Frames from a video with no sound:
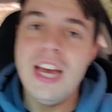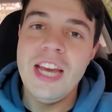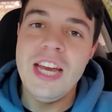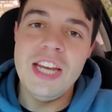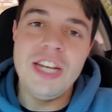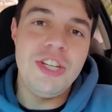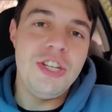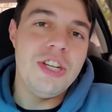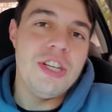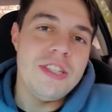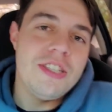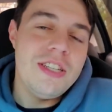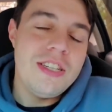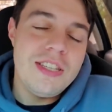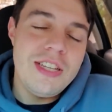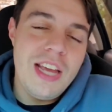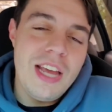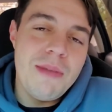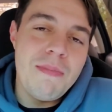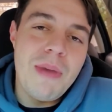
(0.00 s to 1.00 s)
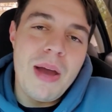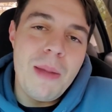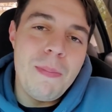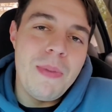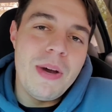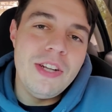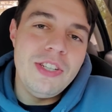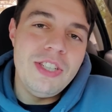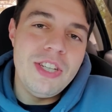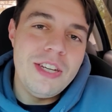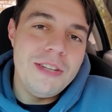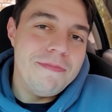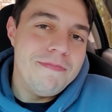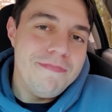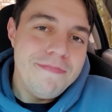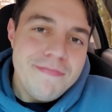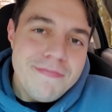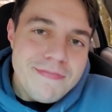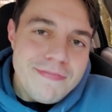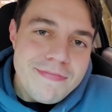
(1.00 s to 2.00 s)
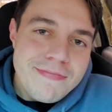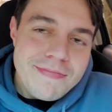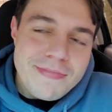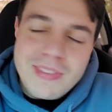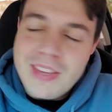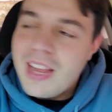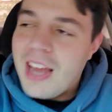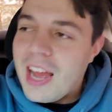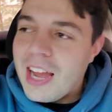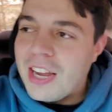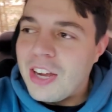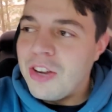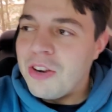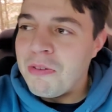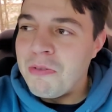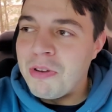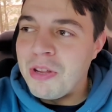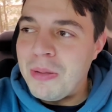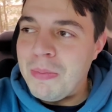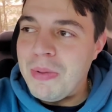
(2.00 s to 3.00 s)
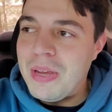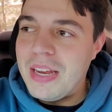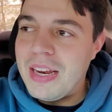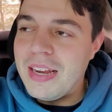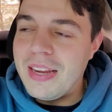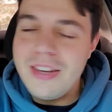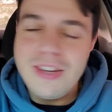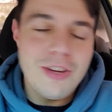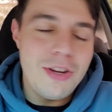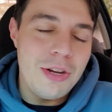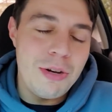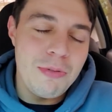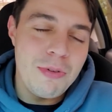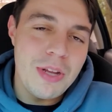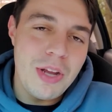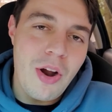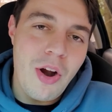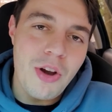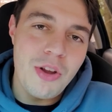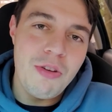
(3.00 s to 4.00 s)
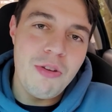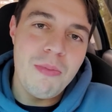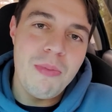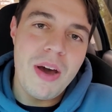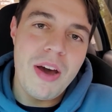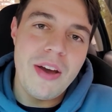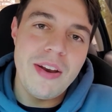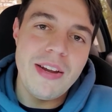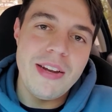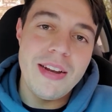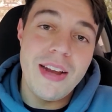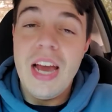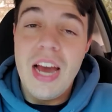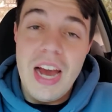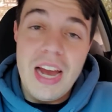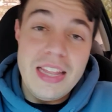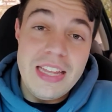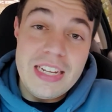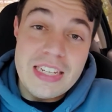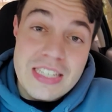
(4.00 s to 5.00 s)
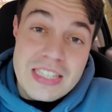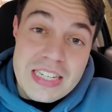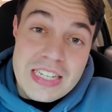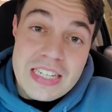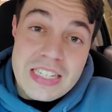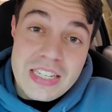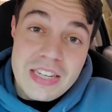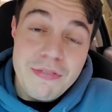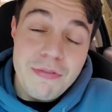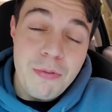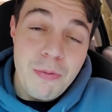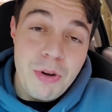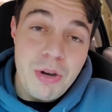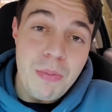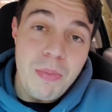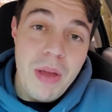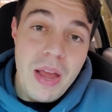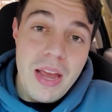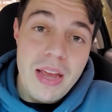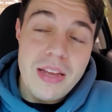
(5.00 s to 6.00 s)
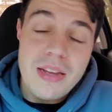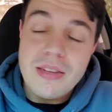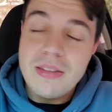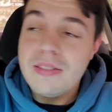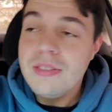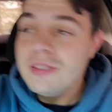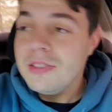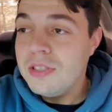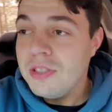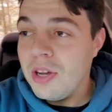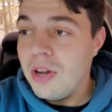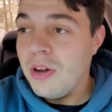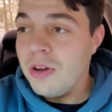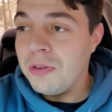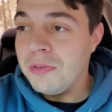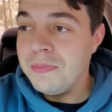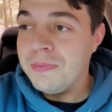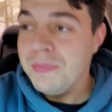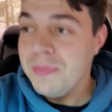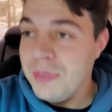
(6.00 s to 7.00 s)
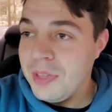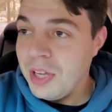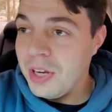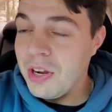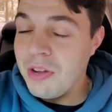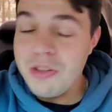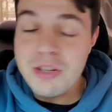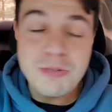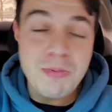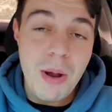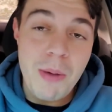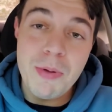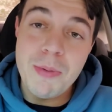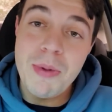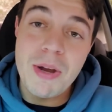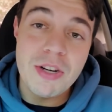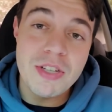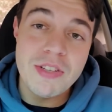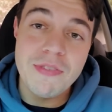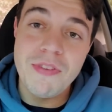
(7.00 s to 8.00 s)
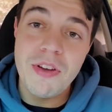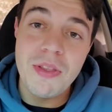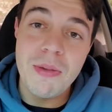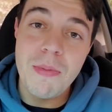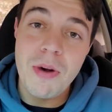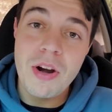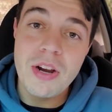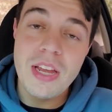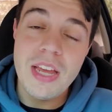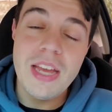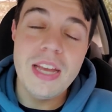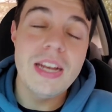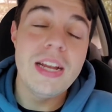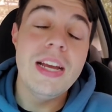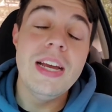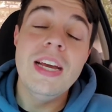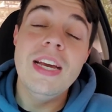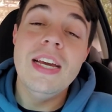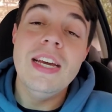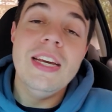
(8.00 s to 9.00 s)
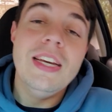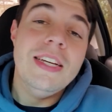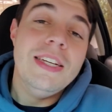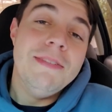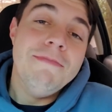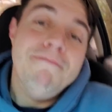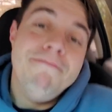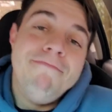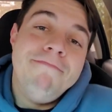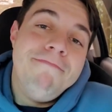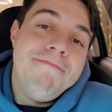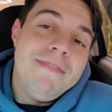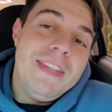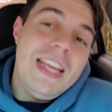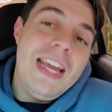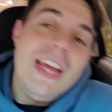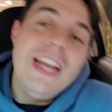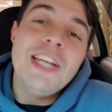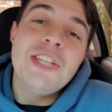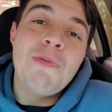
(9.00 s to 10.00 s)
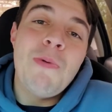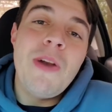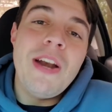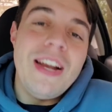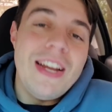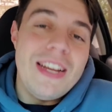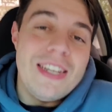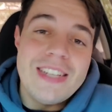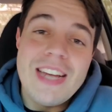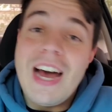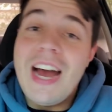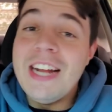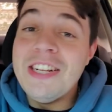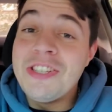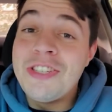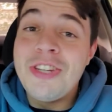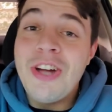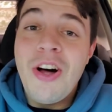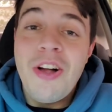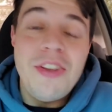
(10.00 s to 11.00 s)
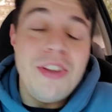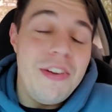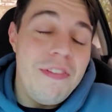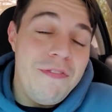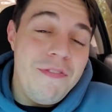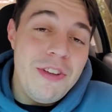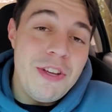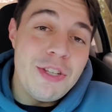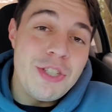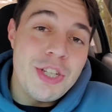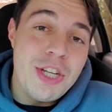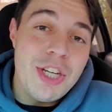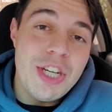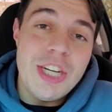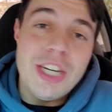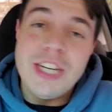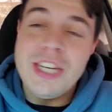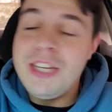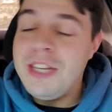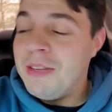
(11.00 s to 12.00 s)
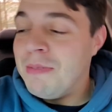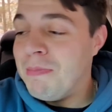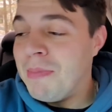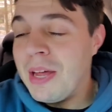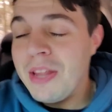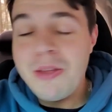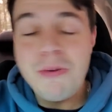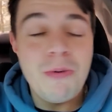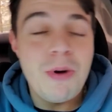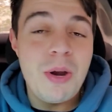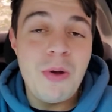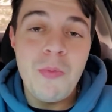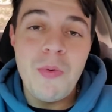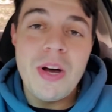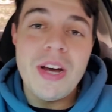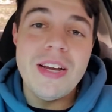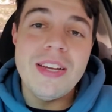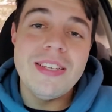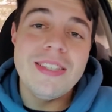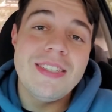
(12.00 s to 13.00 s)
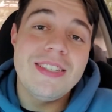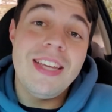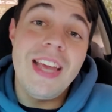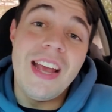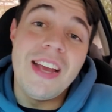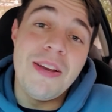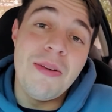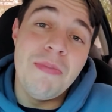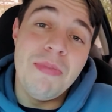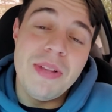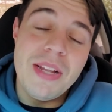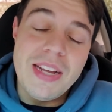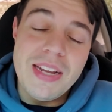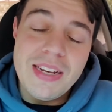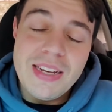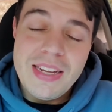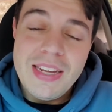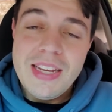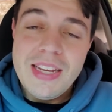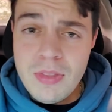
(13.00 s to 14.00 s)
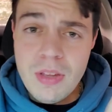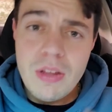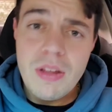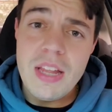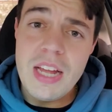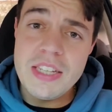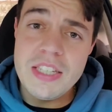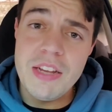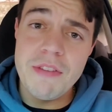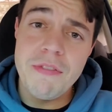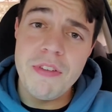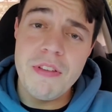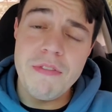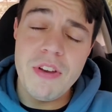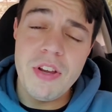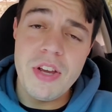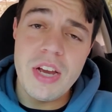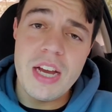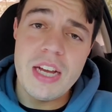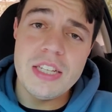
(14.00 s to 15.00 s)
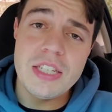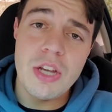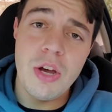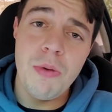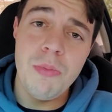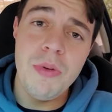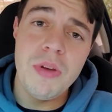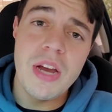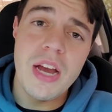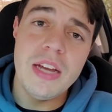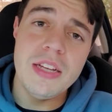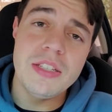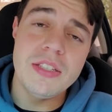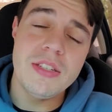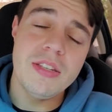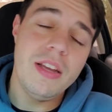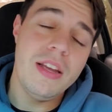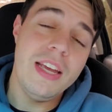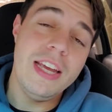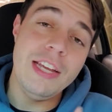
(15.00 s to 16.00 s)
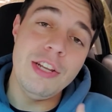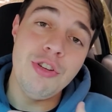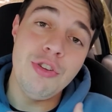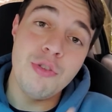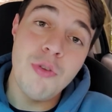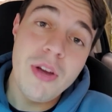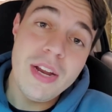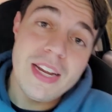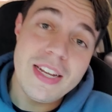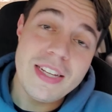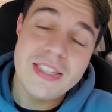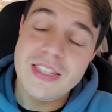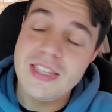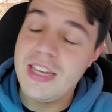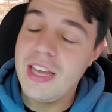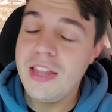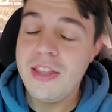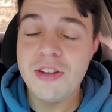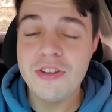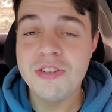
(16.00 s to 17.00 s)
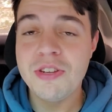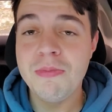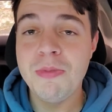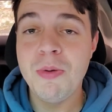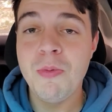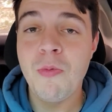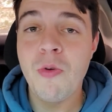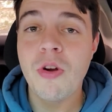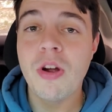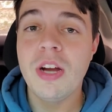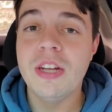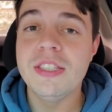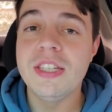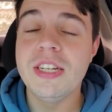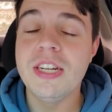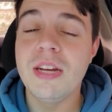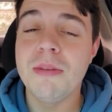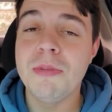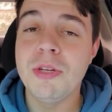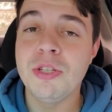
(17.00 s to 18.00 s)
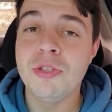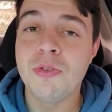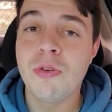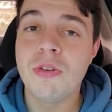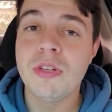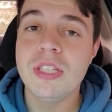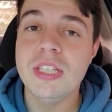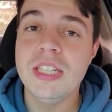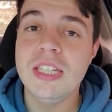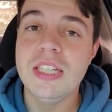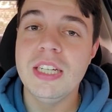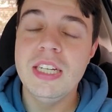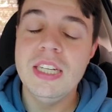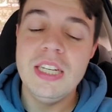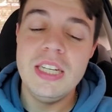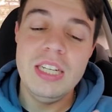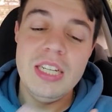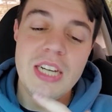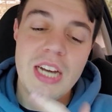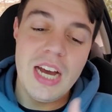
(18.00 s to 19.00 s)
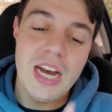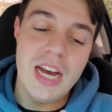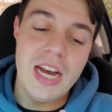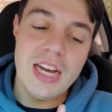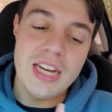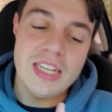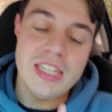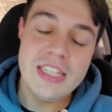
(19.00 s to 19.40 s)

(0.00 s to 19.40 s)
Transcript: It's just, it's in my budget. I couldn't really beat it. Couldn't really argue about it. I think it's decent for what you're paying. So, you know, there's probably better stuff on the market. It is what it is. I installed it. Feels good. Better than what it was. Can't complain. That's it for the video, guys. I hope you guys enjoyed it. There's going to be more content coming shortly. A